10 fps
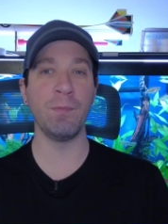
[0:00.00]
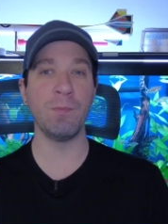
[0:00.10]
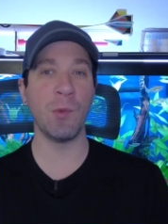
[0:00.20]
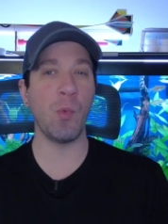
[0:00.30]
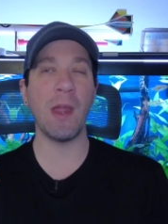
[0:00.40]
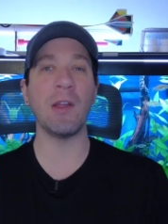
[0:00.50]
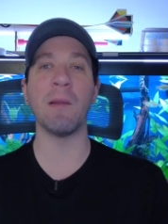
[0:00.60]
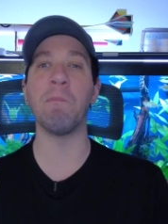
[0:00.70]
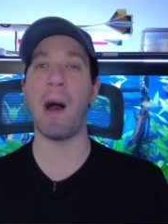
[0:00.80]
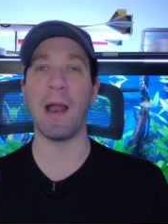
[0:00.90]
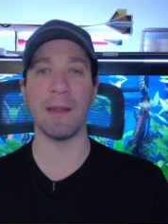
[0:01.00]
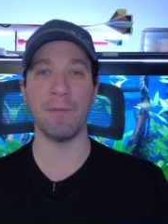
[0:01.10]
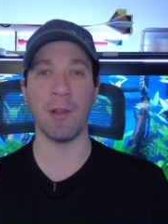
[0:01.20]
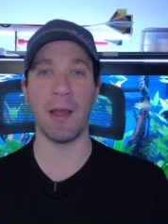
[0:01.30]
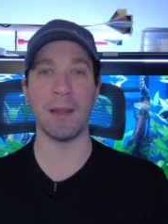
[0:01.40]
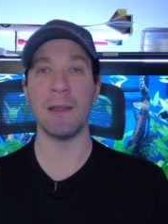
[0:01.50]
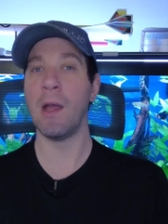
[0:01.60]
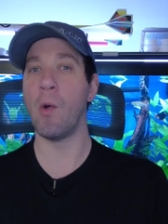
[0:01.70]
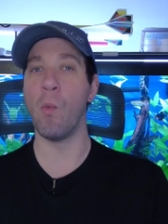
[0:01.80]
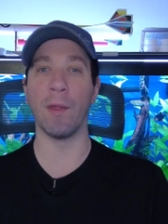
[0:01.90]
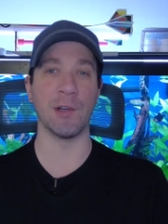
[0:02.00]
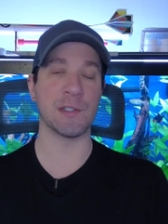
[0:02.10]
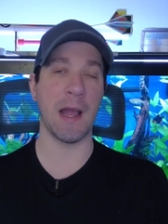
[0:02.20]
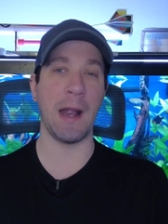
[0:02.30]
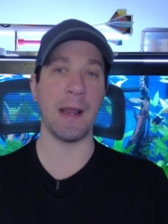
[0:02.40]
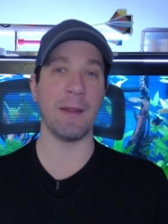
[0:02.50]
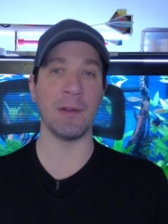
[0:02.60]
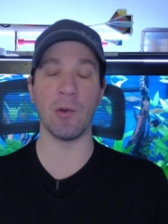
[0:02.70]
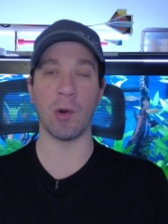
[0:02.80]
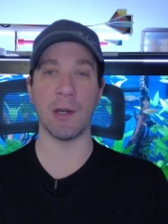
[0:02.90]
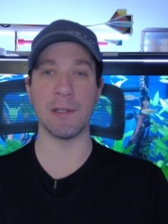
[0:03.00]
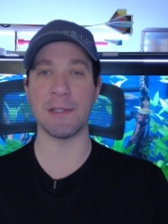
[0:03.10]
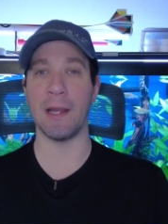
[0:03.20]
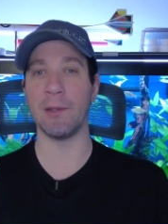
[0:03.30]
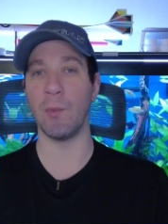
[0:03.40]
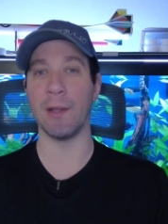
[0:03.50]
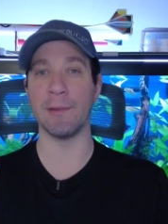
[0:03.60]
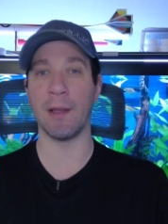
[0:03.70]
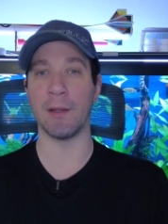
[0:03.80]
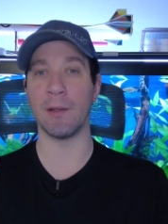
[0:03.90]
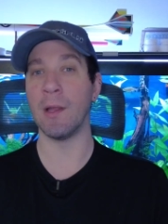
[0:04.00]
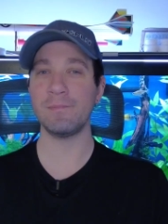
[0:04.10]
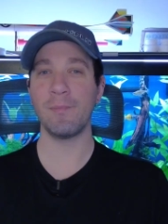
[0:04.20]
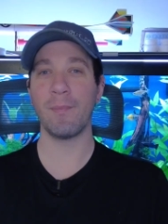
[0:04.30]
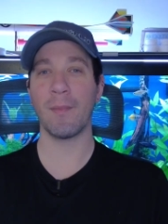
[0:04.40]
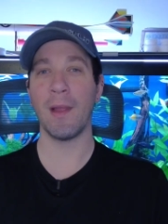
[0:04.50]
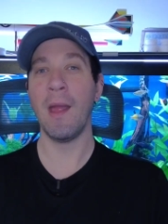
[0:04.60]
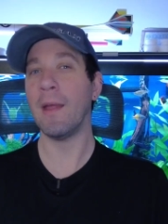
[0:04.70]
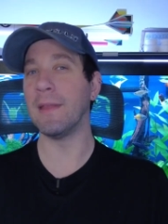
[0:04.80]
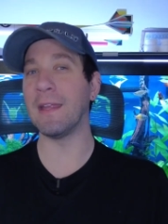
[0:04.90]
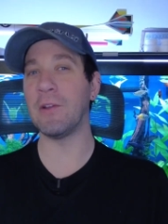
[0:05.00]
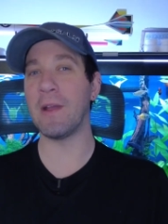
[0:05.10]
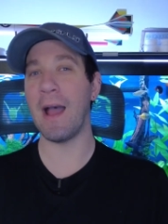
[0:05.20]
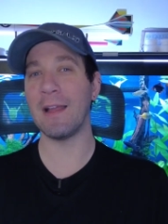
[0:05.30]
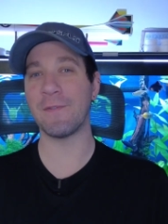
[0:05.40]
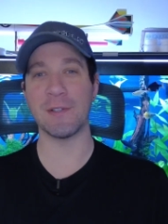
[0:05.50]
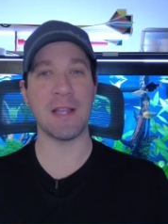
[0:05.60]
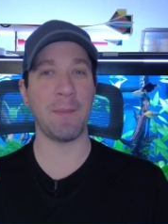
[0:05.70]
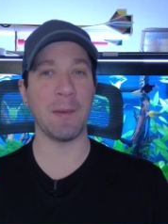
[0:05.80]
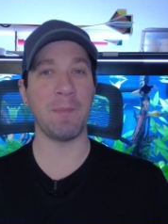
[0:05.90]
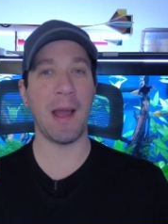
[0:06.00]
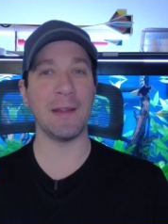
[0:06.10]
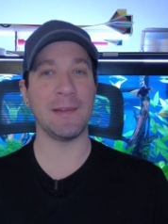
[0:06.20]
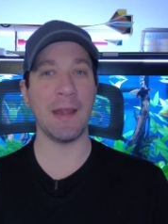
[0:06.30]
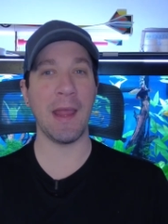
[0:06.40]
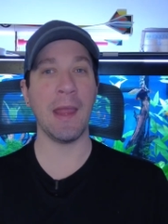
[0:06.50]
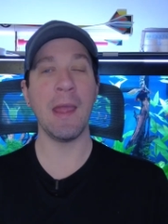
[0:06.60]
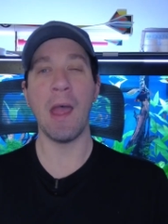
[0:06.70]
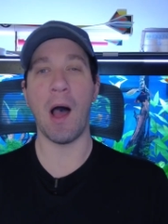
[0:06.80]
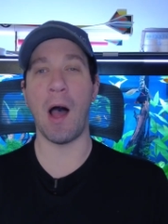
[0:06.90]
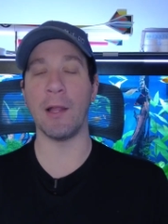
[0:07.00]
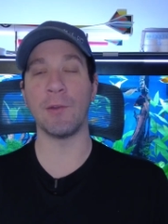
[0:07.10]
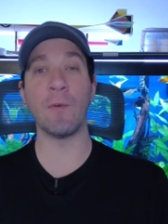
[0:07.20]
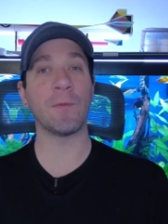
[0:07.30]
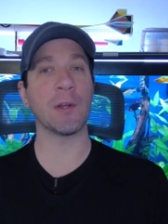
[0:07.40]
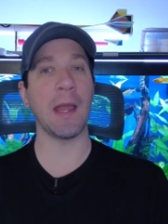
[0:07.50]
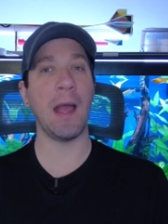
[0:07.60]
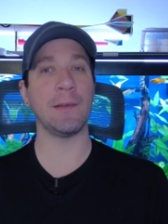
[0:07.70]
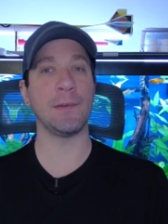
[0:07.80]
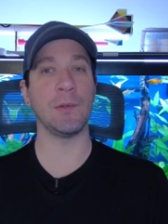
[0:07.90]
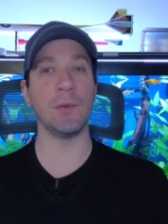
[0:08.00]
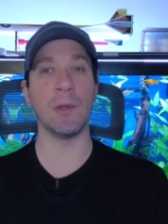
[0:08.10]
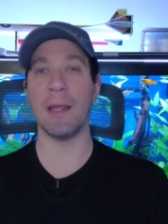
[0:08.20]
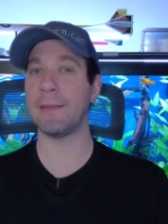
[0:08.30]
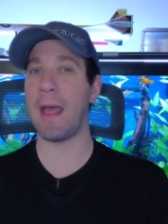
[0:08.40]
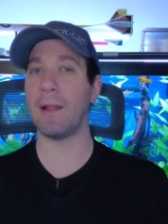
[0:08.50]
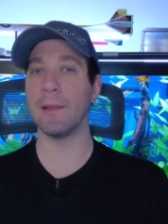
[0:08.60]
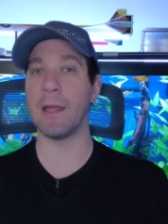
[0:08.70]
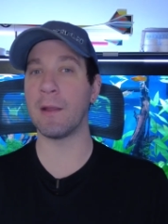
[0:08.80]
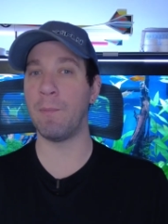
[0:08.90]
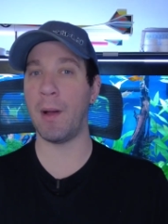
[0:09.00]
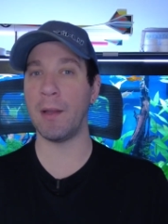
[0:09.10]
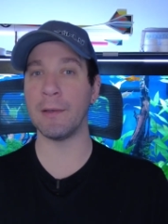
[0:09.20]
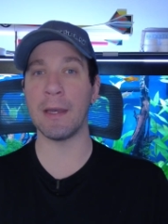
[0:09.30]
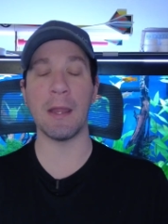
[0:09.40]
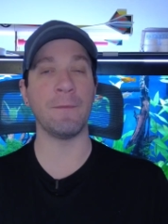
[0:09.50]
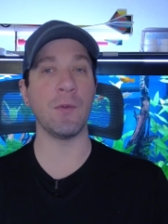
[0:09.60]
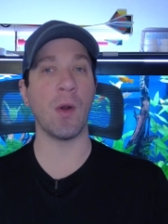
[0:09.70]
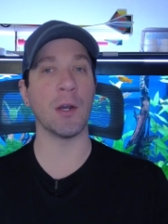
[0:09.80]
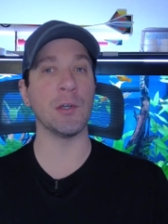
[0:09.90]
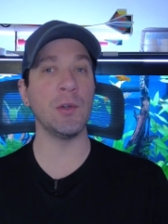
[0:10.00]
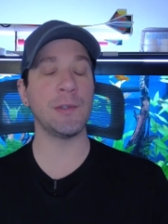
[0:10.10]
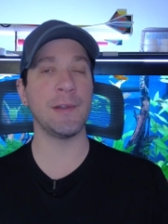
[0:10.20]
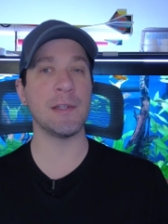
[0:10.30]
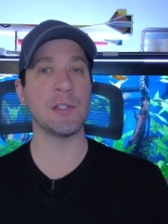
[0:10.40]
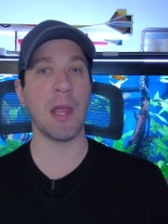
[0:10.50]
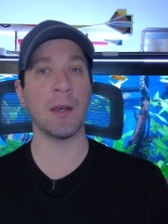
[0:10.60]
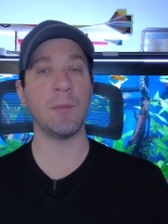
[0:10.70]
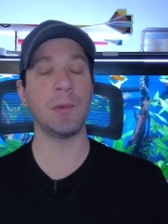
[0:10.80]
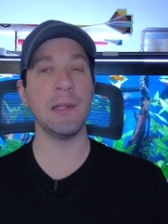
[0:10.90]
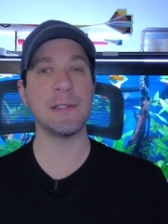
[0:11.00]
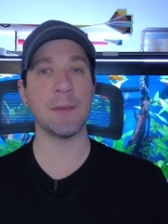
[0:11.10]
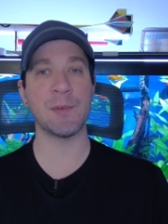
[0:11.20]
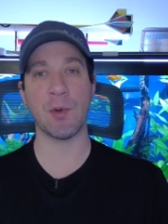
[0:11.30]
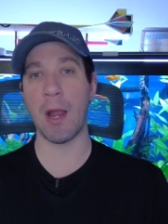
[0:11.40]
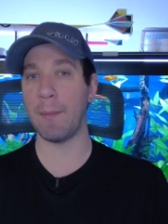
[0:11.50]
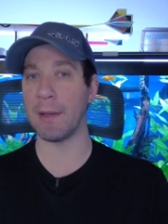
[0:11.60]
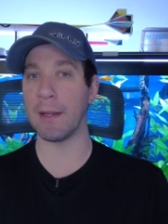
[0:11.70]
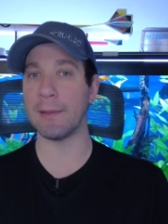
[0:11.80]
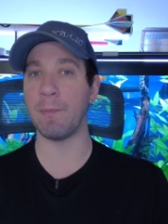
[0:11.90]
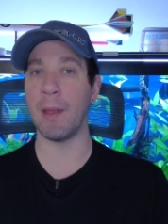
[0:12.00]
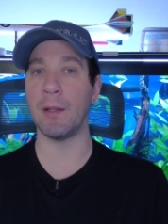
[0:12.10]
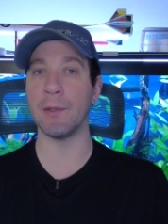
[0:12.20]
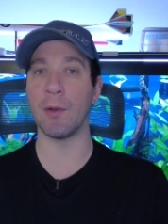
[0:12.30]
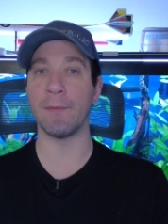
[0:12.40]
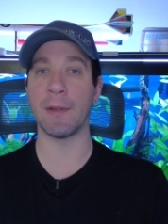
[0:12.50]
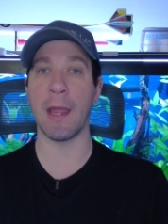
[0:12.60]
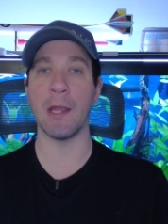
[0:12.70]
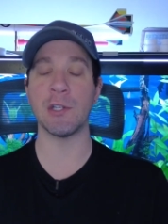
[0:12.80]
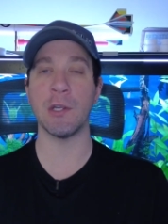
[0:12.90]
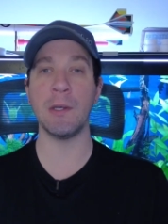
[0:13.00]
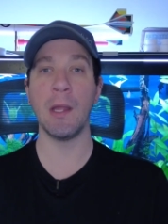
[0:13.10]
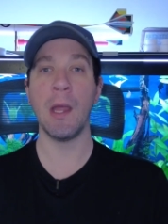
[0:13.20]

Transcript: the way you can body fly, whether skydiving or inside the wind tunnel. Thank you guys for stopping by today. Uh, don't forget to hit that like button. If you are new to this channel, please subscribe and hit the bell notification.